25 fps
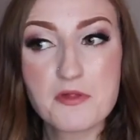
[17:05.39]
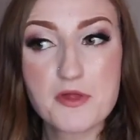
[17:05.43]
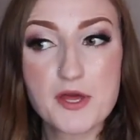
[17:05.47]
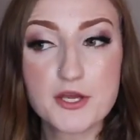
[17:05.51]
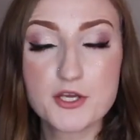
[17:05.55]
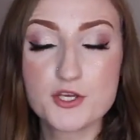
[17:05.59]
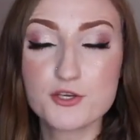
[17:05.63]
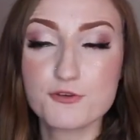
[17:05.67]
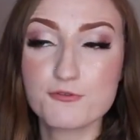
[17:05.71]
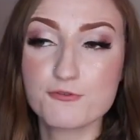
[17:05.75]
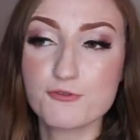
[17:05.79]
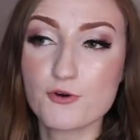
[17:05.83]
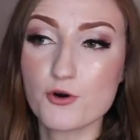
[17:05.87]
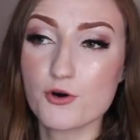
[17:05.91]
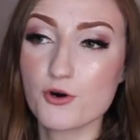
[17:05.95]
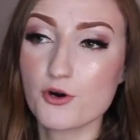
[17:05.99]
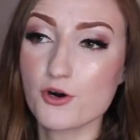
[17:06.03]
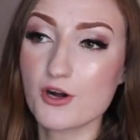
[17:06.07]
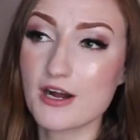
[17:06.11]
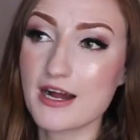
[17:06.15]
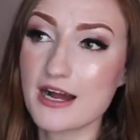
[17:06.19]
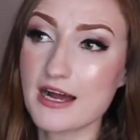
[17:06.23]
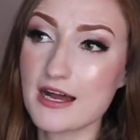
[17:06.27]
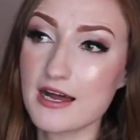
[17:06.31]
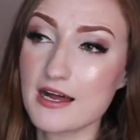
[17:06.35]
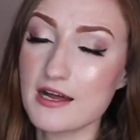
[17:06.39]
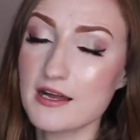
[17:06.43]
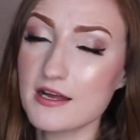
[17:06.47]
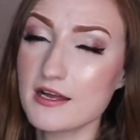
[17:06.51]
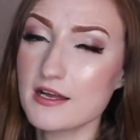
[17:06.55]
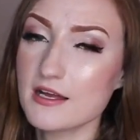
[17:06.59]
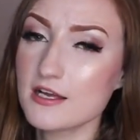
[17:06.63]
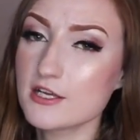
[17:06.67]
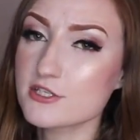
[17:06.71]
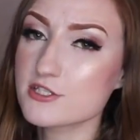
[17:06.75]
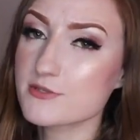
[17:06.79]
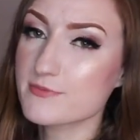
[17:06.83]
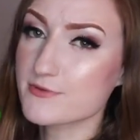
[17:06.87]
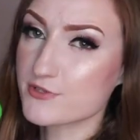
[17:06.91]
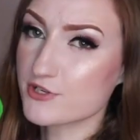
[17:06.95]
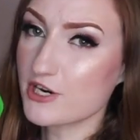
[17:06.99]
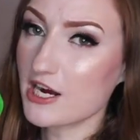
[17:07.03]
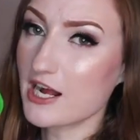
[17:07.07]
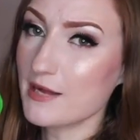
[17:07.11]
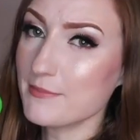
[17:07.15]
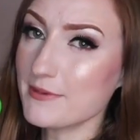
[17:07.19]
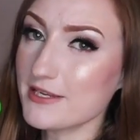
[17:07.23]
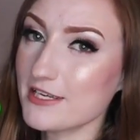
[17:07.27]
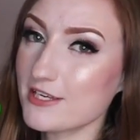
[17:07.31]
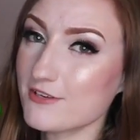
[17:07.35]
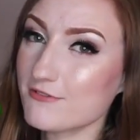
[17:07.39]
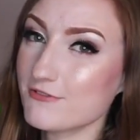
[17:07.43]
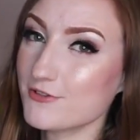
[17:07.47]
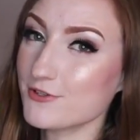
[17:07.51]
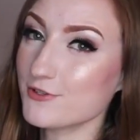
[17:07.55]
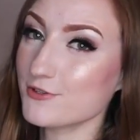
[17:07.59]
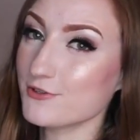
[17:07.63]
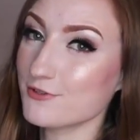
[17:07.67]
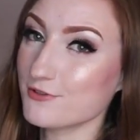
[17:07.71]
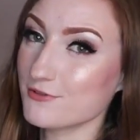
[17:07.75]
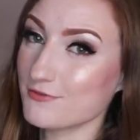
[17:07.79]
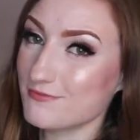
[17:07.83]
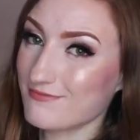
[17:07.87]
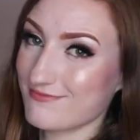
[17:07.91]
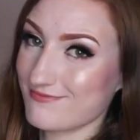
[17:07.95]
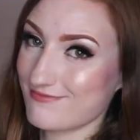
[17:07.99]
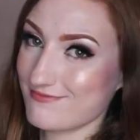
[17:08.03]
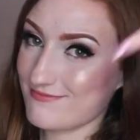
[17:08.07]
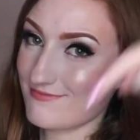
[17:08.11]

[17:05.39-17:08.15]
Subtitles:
Thank you for subscribing if you